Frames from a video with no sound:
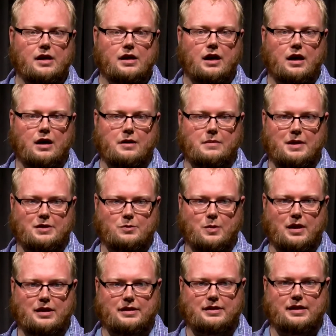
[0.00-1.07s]
as
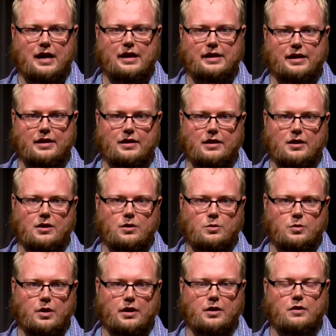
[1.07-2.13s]
well as not get
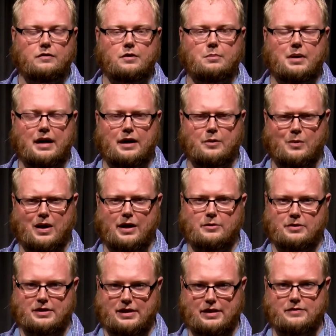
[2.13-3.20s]
run over by a wide
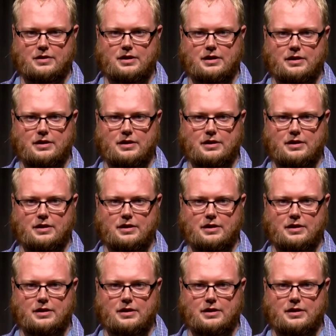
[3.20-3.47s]
receiver